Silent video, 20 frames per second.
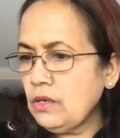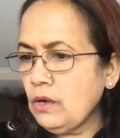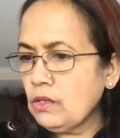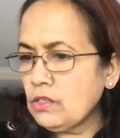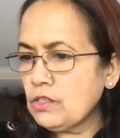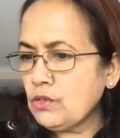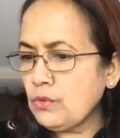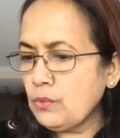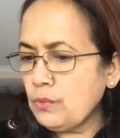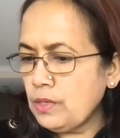
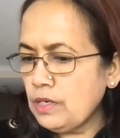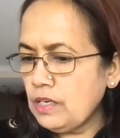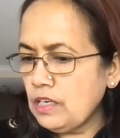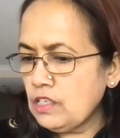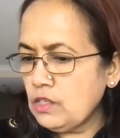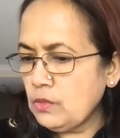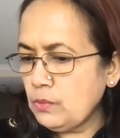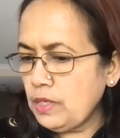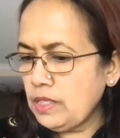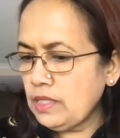also
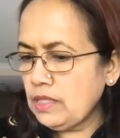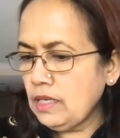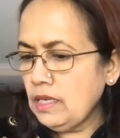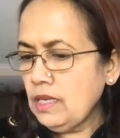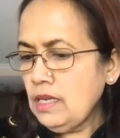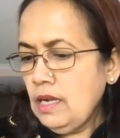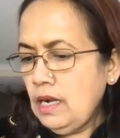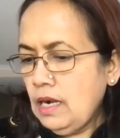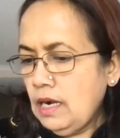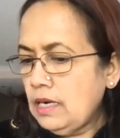worked with
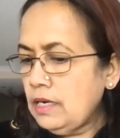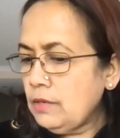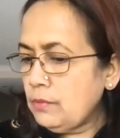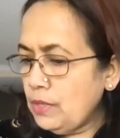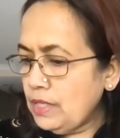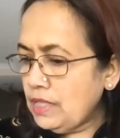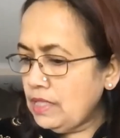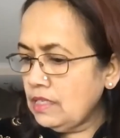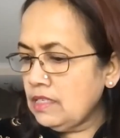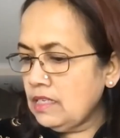
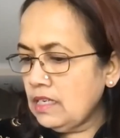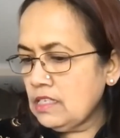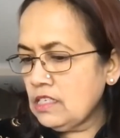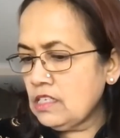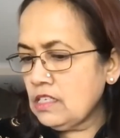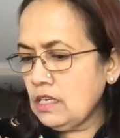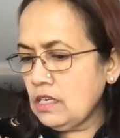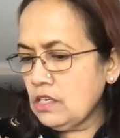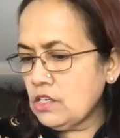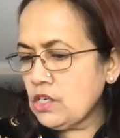her
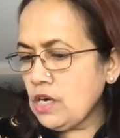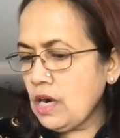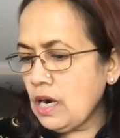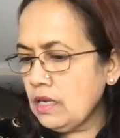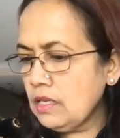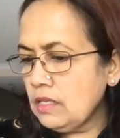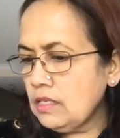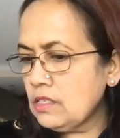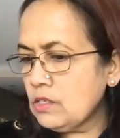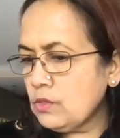
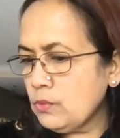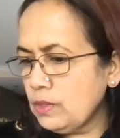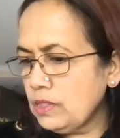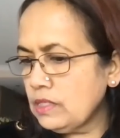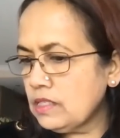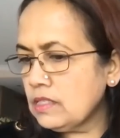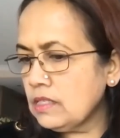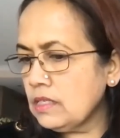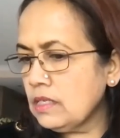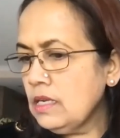Charlotte
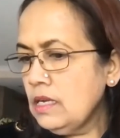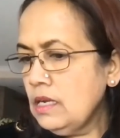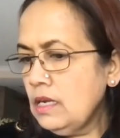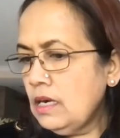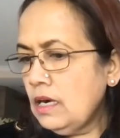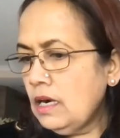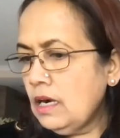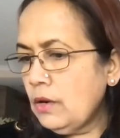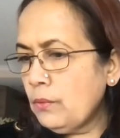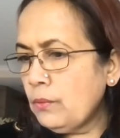Wilson
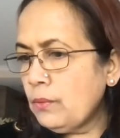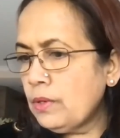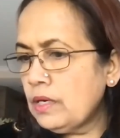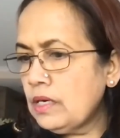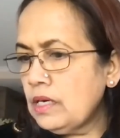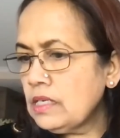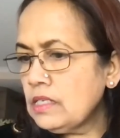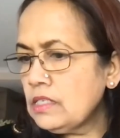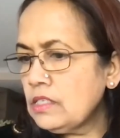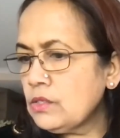worked.